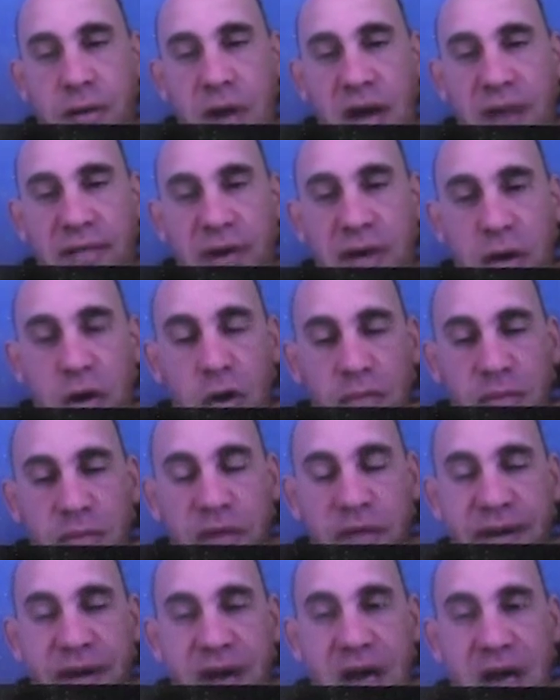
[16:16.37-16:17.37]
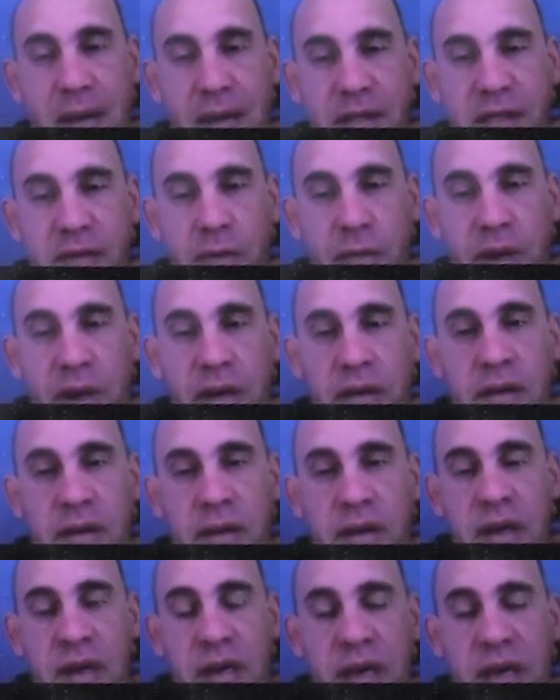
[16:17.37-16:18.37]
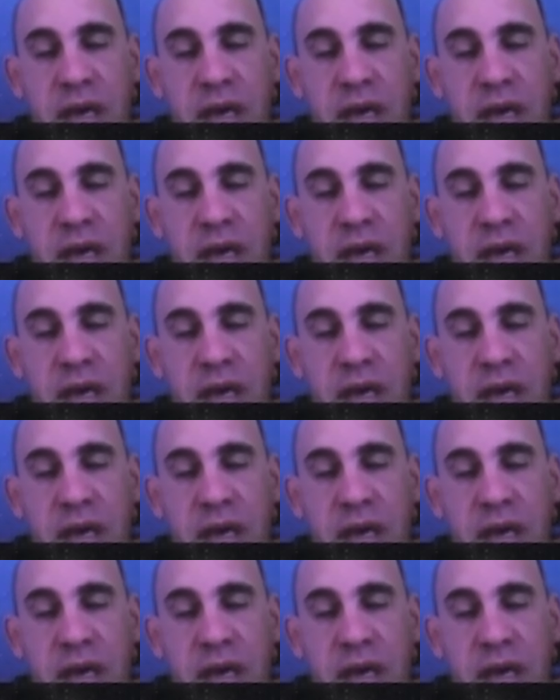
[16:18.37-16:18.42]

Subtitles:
to have a non-profit arm as well.